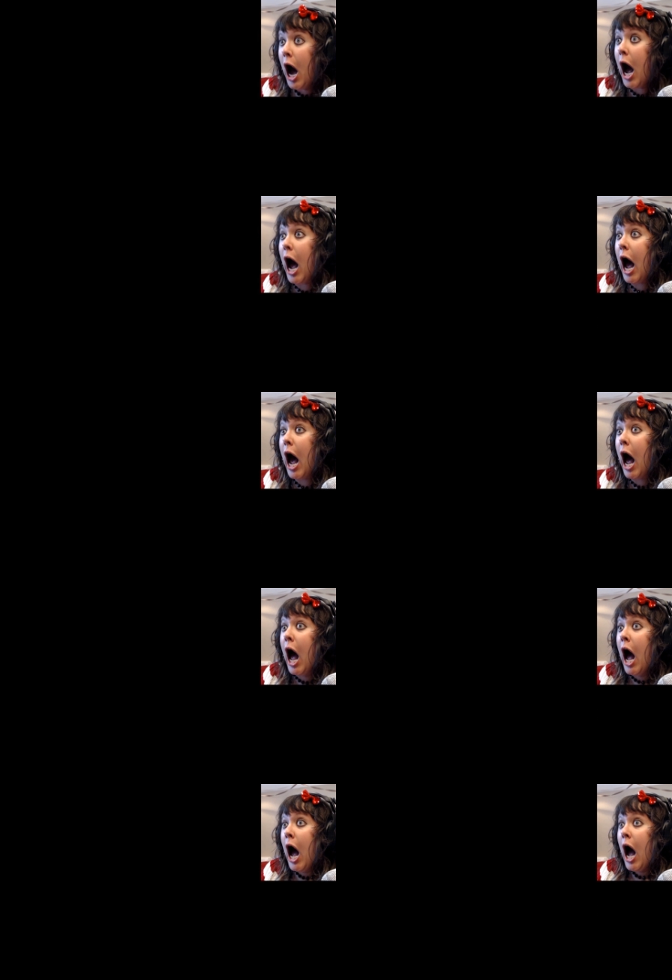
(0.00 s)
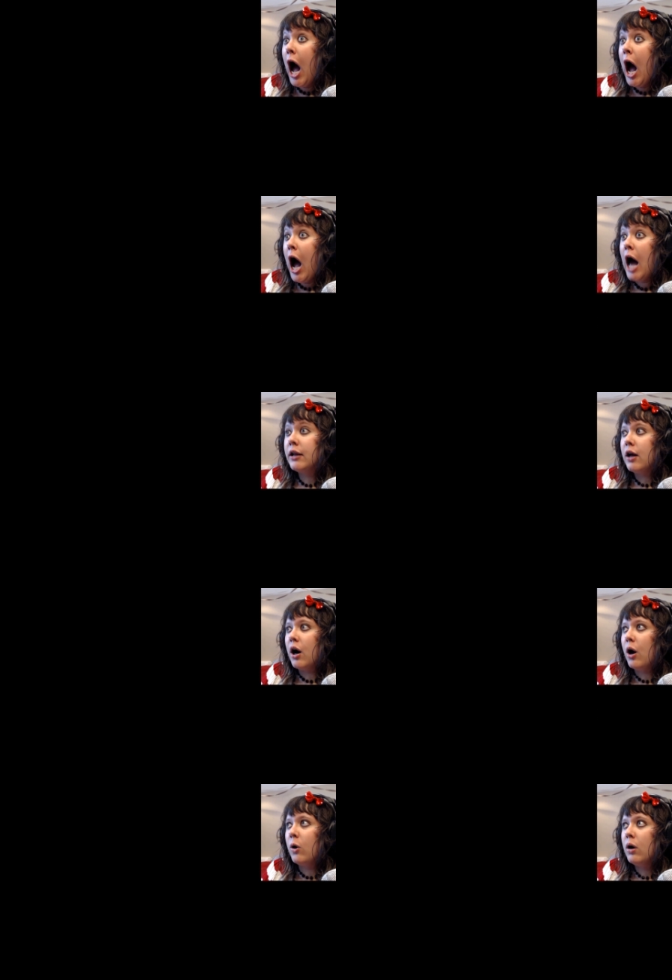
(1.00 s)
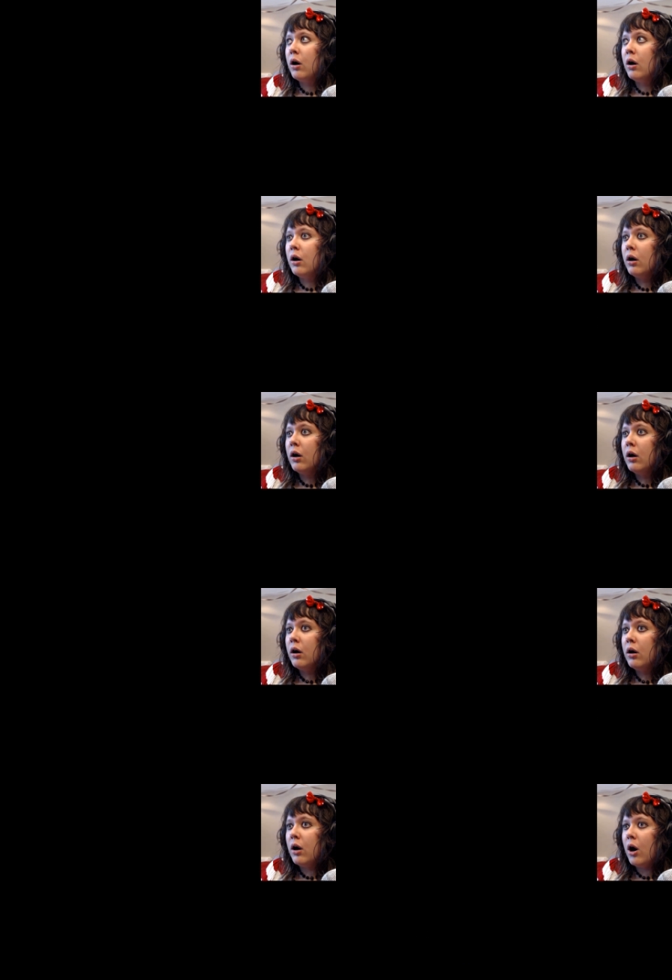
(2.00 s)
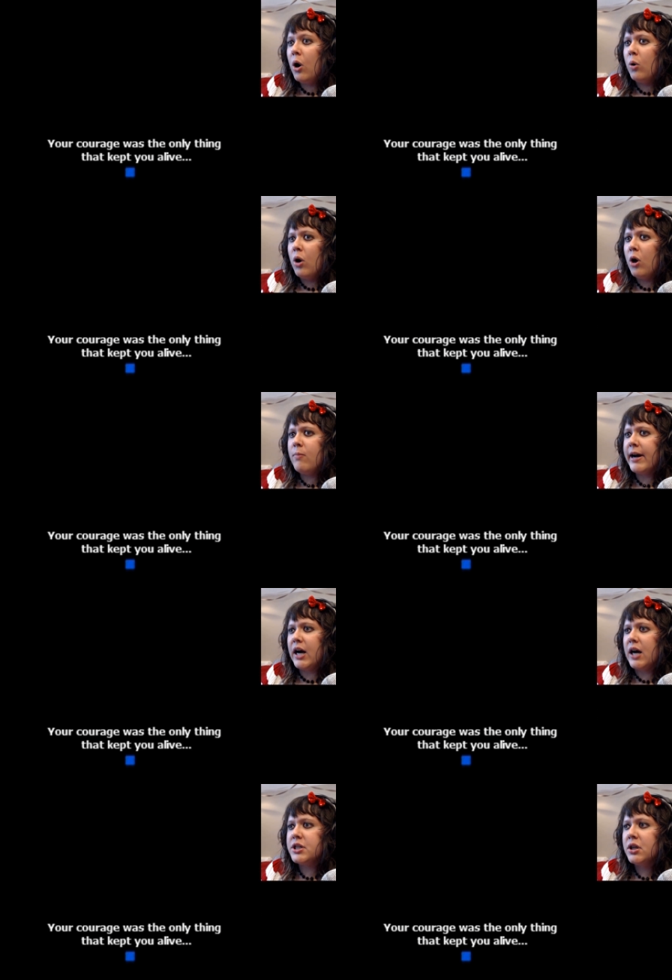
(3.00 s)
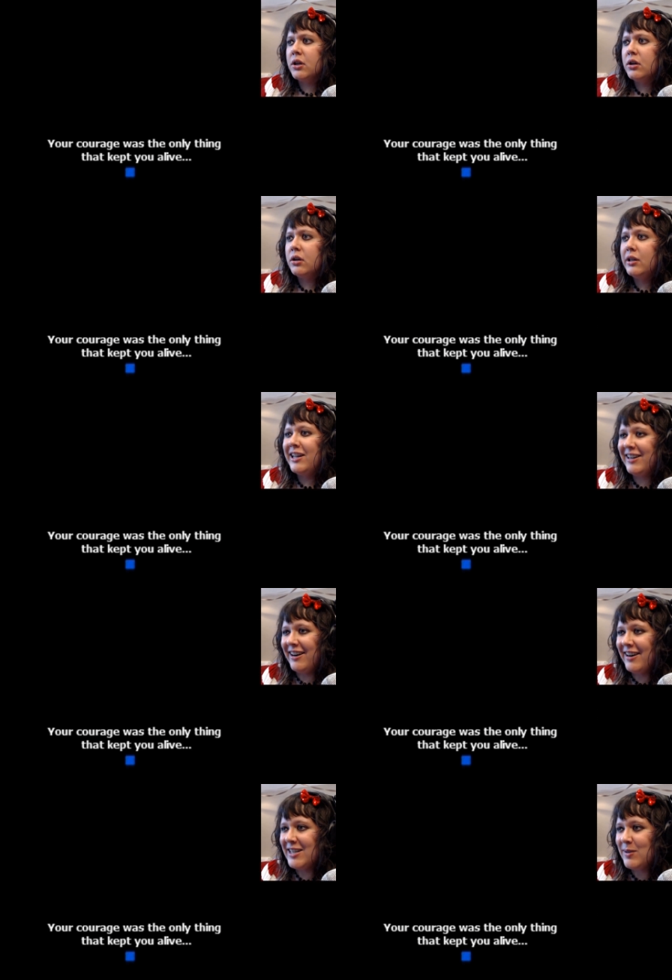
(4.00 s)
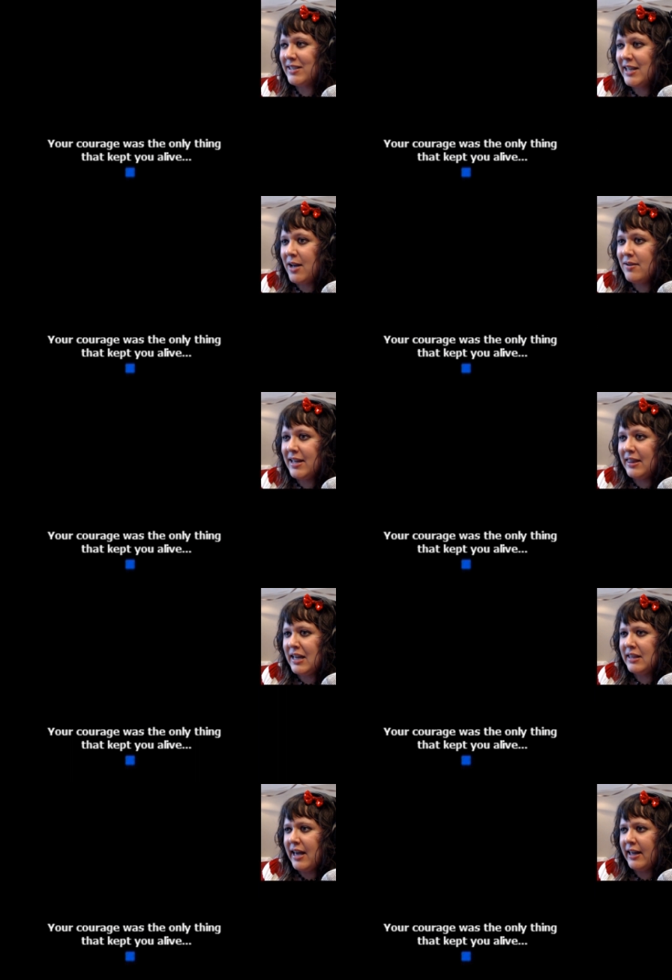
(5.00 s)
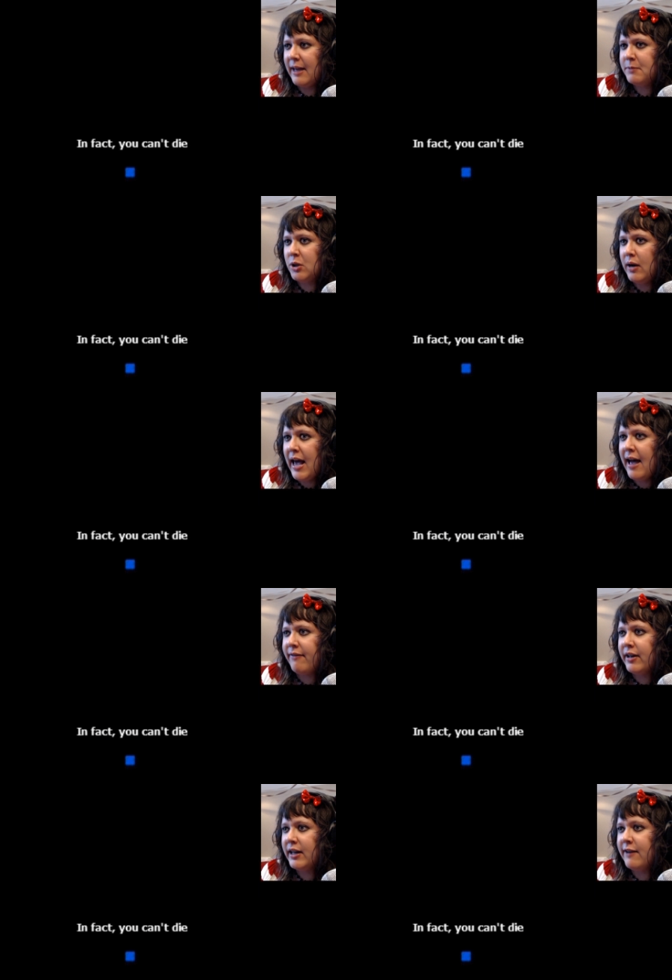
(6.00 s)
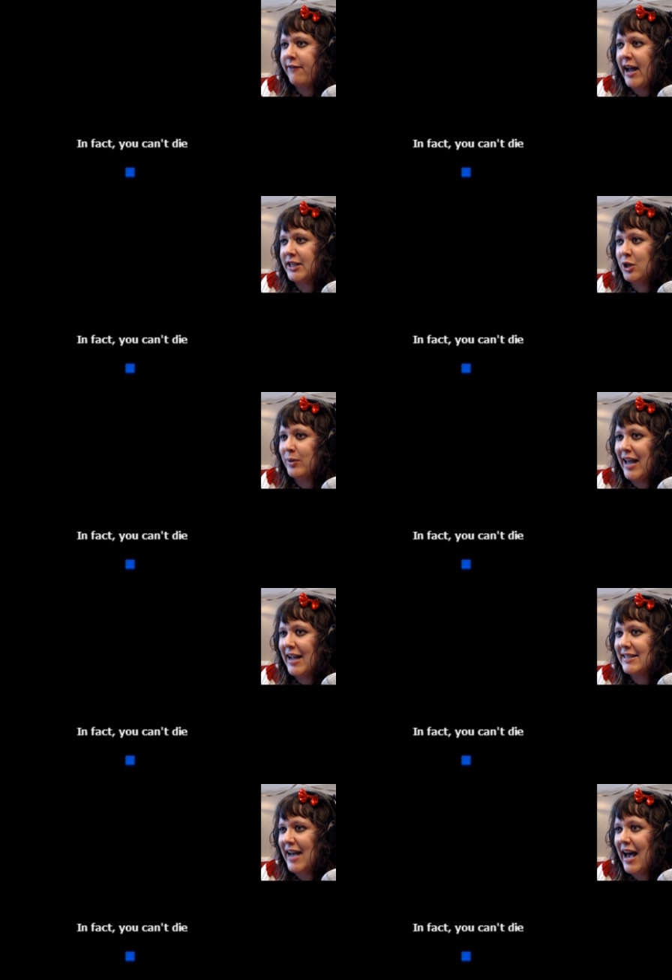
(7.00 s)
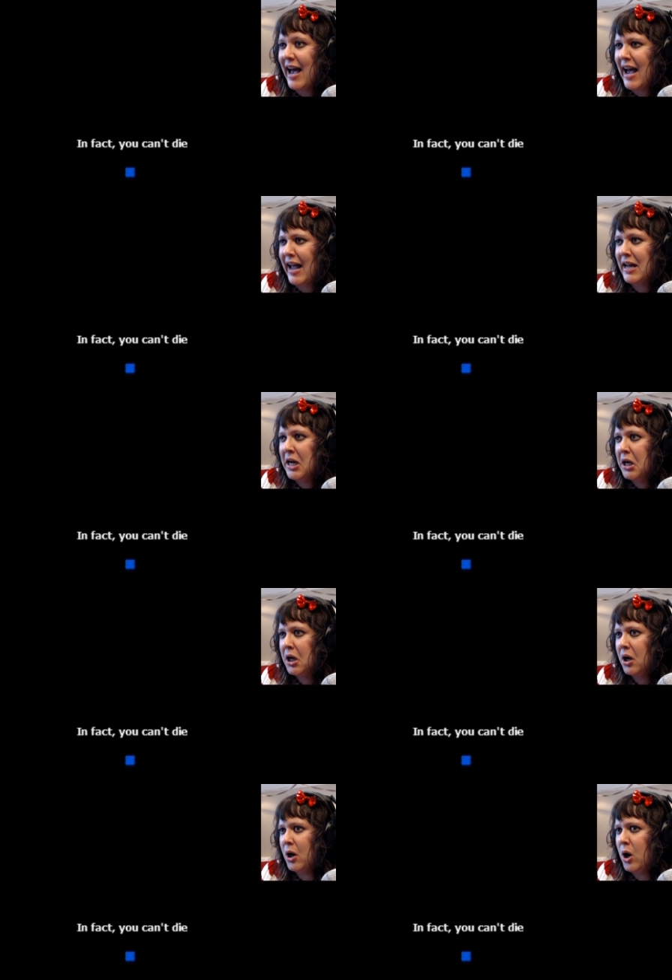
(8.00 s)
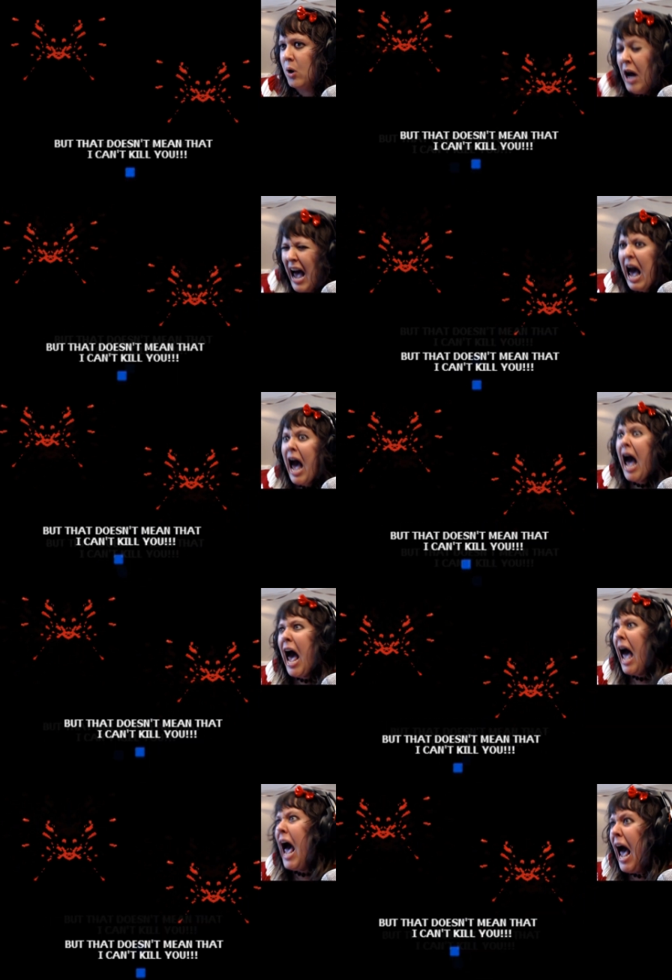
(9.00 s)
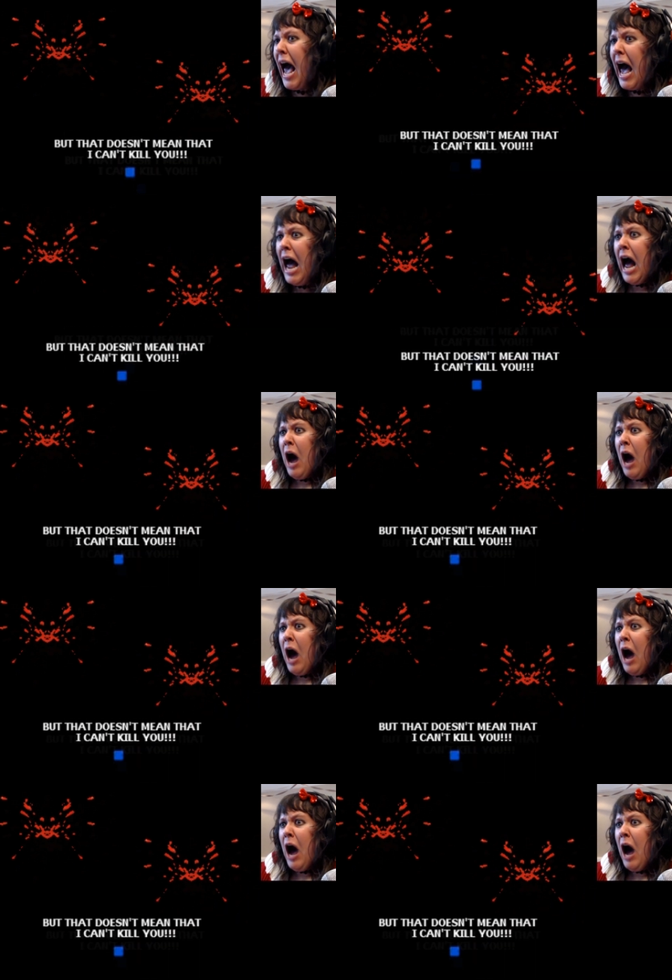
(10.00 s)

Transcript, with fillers: Ah! Hello? Oh, oh my gosh. Your courage was the only thing that kept you alive. In fact, you can't die! Oh. Ah!